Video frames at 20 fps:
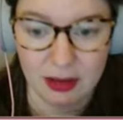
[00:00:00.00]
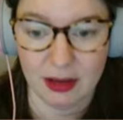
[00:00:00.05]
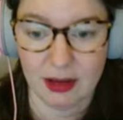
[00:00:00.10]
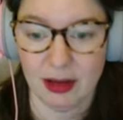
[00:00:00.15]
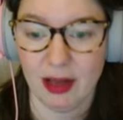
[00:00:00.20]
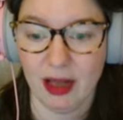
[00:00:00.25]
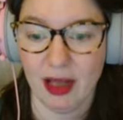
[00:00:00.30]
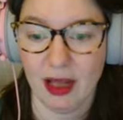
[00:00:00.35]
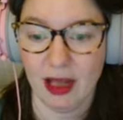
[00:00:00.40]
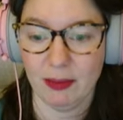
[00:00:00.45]

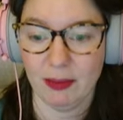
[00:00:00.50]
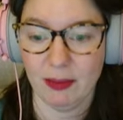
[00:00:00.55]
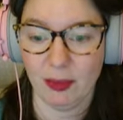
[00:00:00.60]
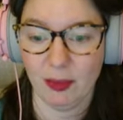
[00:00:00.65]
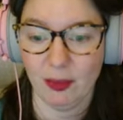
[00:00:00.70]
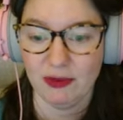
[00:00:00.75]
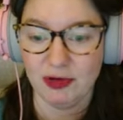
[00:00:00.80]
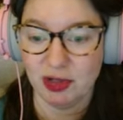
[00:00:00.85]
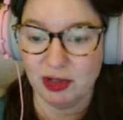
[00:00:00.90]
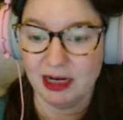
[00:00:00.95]
we've
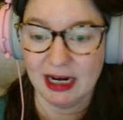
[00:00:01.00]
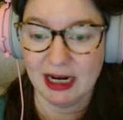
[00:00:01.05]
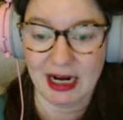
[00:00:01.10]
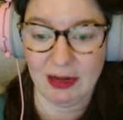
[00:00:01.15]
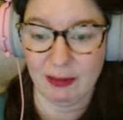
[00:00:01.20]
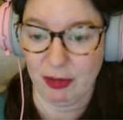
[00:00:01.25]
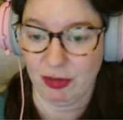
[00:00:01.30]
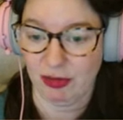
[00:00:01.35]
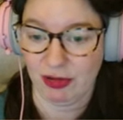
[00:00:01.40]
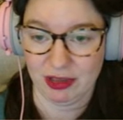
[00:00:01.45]
done an
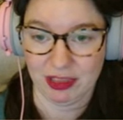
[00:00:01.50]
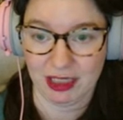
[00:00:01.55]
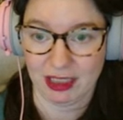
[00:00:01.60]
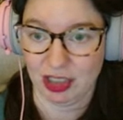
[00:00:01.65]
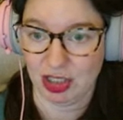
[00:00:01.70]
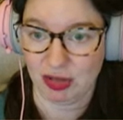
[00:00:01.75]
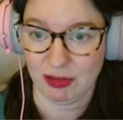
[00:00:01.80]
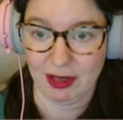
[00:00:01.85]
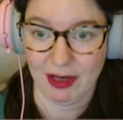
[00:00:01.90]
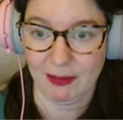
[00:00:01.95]
Animal Crossing
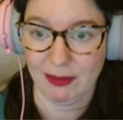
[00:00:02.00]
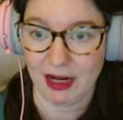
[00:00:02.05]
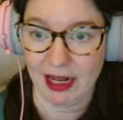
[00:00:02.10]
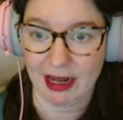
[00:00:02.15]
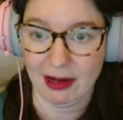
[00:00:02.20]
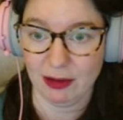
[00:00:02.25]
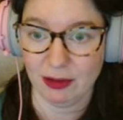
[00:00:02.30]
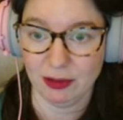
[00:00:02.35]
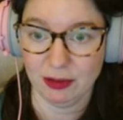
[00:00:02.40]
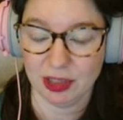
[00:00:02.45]
stream
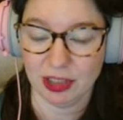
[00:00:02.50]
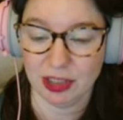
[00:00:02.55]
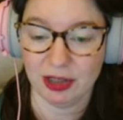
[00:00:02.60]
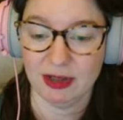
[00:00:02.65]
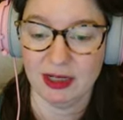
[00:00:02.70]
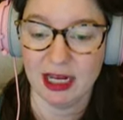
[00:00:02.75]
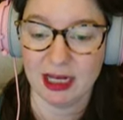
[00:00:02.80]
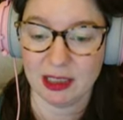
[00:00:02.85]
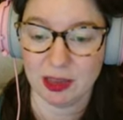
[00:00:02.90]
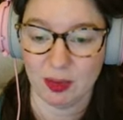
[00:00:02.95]
now. So
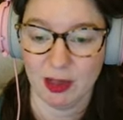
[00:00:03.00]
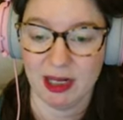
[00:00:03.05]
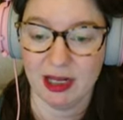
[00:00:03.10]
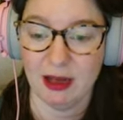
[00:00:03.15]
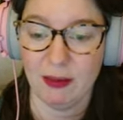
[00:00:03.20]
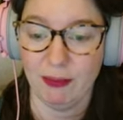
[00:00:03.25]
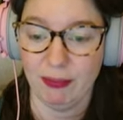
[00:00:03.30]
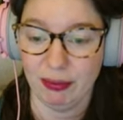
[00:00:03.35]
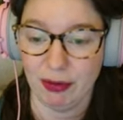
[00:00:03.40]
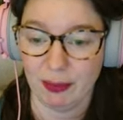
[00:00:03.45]
next week I'll
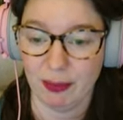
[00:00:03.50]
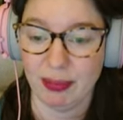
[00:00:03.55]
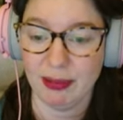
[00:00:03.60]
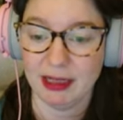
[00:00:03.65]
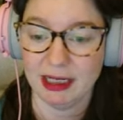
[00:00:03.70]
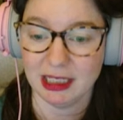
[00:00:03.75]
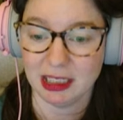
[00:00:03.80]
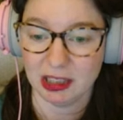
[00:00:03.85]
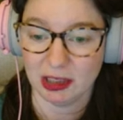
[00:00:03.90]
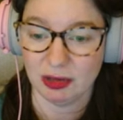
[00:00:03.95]
probably
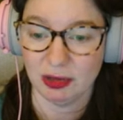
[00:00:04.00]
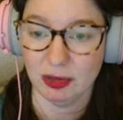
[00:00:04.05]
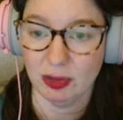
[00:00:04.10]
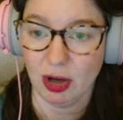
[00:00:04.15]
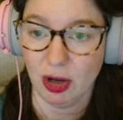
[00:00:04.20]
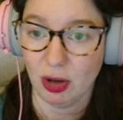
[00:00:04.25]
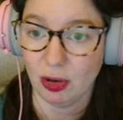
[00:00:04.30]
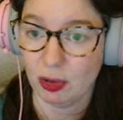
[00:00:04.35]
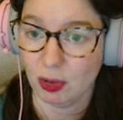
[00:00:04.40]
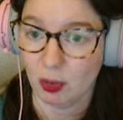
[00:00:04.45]
do
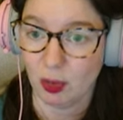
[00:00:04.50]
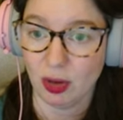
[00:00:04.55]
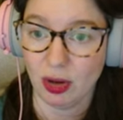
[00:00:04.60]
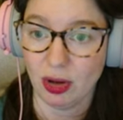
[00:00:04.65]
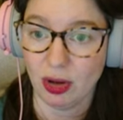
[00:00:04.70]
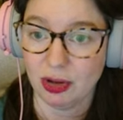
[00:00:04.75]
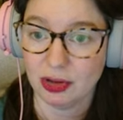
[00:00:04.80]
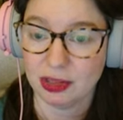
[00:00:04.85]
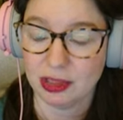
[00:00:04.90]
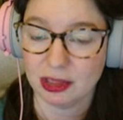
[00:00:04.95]

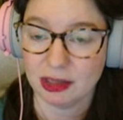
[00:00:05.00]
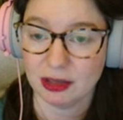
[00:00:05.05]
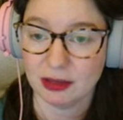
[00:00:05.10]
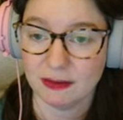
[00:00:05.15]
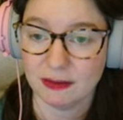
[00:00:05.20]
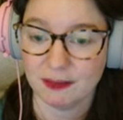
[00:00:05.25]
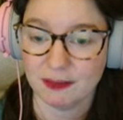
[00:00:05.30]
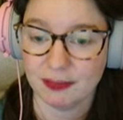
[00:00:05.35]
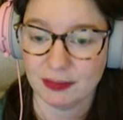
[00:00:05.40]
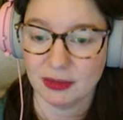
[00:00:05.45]
Hogwarts.
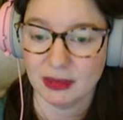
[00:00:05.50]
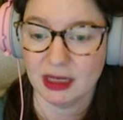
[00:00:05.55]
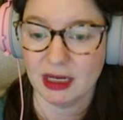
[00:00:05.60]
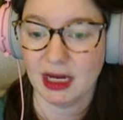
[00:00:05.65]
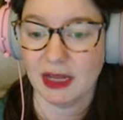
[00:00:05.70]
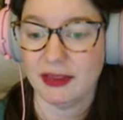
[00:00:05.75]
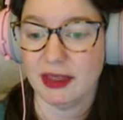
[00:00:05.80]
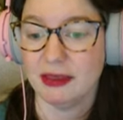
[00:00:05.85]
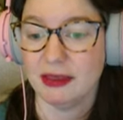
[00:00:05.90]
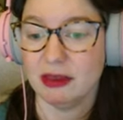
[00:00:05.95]
And
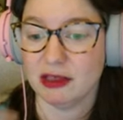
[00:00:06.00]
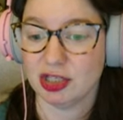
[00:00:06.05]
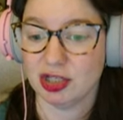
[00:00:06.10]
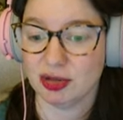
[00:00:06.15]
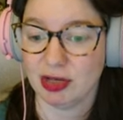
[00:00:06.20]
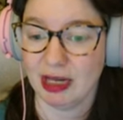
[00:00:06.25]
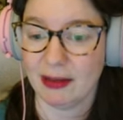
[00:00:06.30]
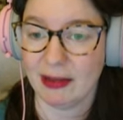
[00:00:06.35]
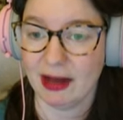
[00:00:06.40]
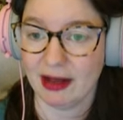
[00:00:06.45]
then the
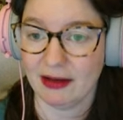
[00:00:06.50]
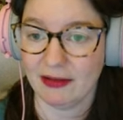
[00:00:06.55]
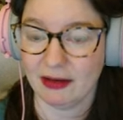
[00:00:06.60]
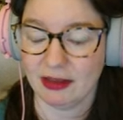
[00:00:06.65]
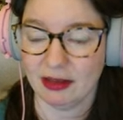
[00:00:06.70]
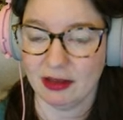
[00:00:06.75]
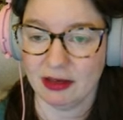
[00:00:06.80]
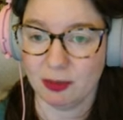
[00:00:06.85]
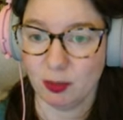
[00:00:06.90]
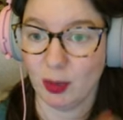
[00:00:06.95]
stream
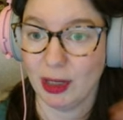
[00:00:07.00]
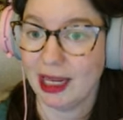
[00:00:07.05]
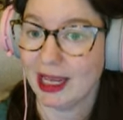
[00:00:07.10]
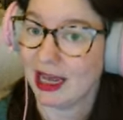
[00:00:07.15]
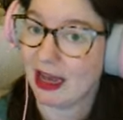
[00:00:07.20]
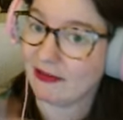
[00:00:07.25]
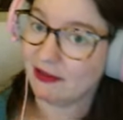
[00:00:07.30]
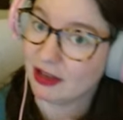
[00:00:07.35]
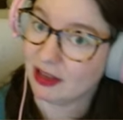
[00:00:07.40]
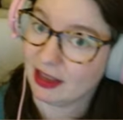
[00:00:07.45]
the week
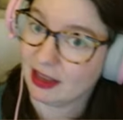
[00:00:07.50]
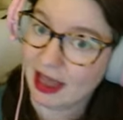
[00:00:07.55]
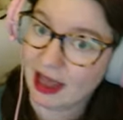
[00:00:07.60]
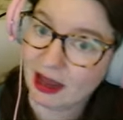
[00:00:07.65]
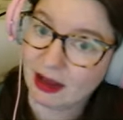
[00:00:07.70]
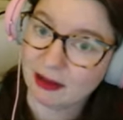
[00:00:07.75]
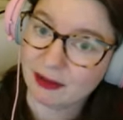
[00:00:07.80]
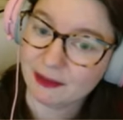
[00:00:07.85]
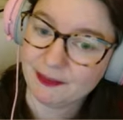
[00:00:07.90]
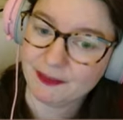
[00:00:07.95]
after that,
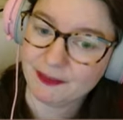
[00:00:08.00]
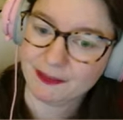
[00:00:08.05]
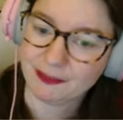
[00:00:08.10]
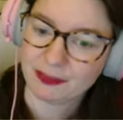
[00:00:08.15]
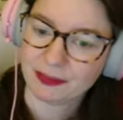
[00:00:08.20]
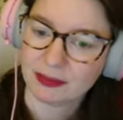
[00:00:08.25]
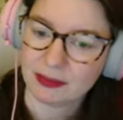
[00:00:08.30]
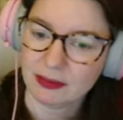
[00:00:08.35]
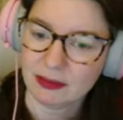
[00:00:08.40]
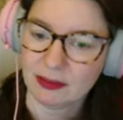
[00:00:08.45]

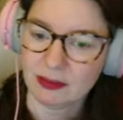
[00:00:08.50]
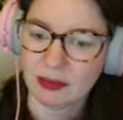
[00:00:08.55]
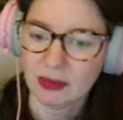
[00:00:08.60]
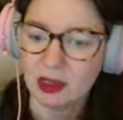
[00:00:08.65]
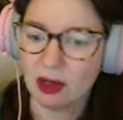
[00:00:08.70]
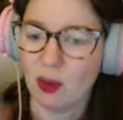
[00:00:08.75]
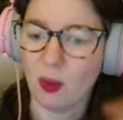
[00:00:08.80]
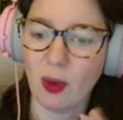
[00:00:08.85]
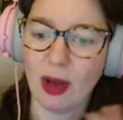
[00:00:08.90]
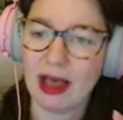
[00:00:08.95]

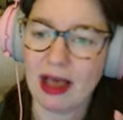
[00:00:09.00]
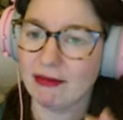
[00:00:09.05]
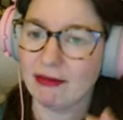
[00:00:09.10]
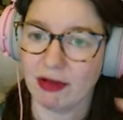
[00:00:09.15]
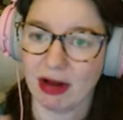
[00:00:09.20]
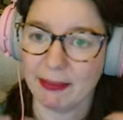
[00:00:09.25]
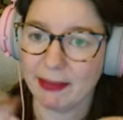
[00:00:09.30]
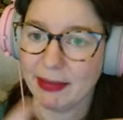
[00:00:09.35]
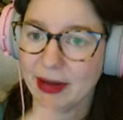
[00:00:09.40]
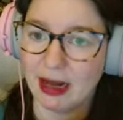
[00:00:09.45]
whatever
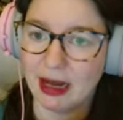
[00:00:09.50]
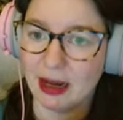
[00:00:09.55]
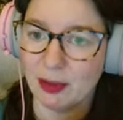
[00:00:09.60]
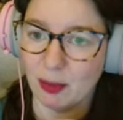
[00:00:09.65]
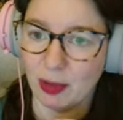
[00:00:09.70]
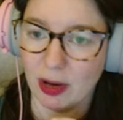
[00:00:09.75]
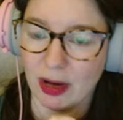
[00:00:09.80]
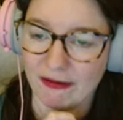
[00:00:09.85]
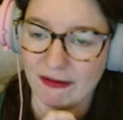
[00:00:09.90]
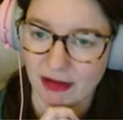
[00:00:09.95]

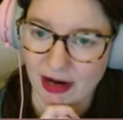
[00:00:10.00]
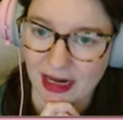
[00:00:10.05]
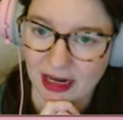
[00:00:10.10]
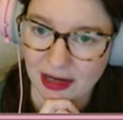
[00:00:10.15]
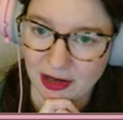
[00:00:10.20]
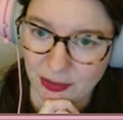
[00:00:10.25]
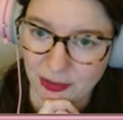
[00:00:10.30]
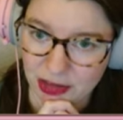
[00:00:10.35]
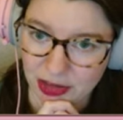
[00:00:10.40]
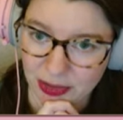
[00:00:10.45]
I end
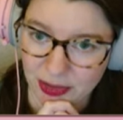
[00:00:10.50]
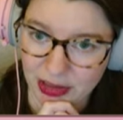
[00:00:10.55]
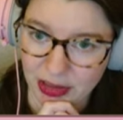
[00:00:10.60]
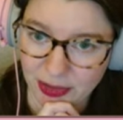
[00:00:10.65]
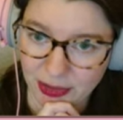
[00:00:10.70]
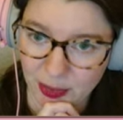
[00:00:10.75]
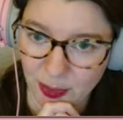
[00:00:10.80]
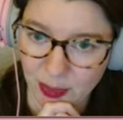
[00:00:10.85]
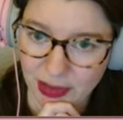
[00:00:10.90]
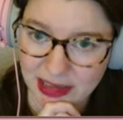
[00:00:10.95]
up doing on
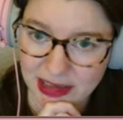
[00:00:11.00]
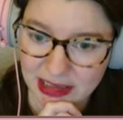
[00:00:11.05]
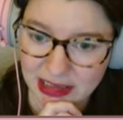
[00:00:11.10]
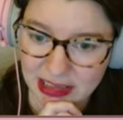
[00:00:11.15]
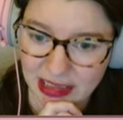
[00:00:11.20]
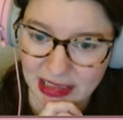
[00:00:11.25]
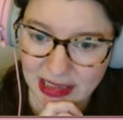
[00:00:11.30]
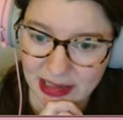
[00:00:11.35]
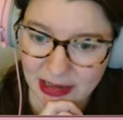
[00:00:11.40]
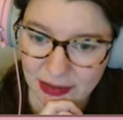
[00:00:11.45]
the
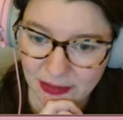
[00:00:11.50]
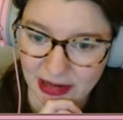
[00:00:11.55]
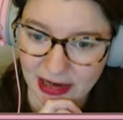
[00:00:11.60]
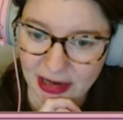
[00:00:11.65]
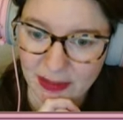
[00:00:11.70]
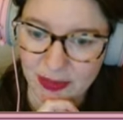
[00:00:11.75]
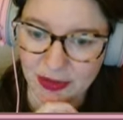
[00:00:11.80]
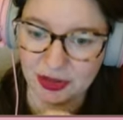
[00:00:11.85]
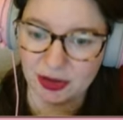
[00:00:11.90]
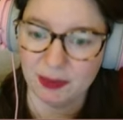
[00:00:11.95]
Wednesday, right?
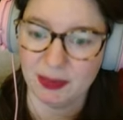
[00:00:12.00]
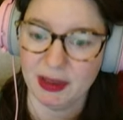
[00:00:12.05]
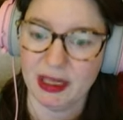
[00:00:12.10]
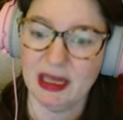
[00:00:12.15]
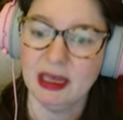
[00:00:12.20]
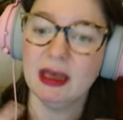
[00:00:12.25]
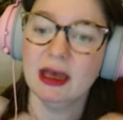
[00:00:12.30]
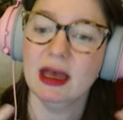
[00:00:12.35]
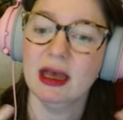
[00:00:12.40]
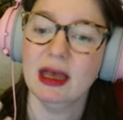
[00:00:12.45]
But there'll
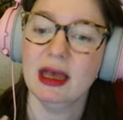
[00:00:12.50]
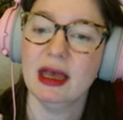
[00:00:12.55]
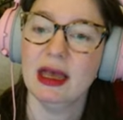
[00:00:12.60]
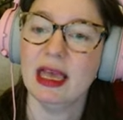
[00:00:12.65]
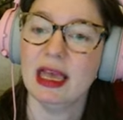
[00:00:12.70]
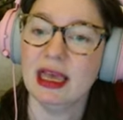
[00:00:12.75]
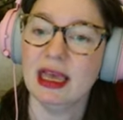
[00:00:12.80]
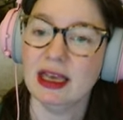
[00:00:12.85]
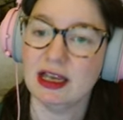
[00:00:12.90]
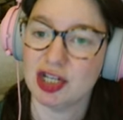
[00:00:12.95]
be
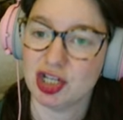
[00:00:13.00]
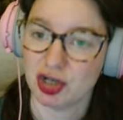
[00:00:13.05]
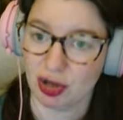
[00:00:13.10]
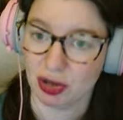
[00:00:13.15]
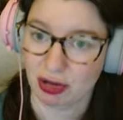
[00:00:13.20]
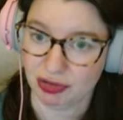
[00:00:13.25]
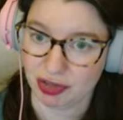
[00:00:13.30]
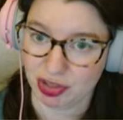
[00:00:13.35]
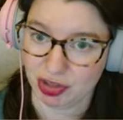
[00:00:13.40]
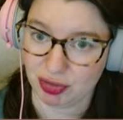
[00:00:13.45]
a
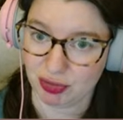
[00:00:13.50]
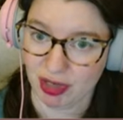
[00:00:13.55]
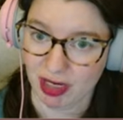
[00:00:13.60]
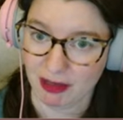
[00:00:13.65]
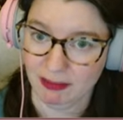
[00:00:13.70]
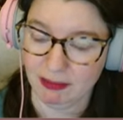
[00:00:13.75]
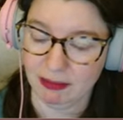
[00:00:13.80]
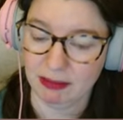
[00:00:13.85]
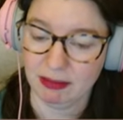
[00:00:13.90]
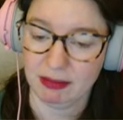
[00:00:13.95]
short
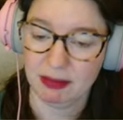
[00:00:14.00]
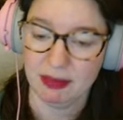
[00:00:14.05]
stream